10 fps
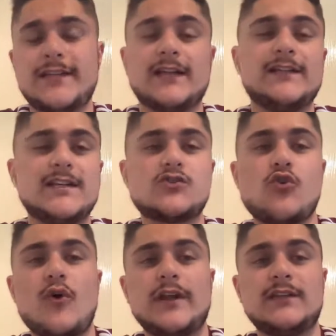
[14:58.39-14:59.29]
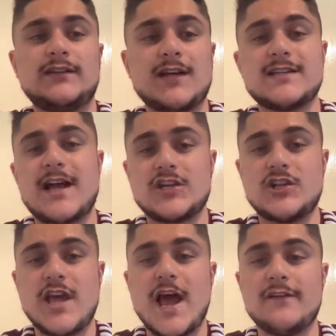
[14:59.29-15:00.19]
that this coin does
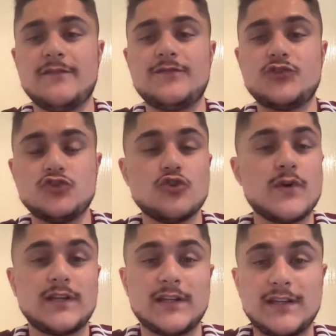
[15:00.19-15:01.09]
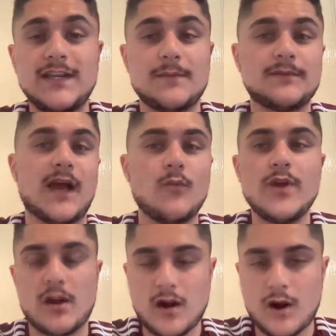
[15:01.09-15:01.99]
actually have during the dip that we are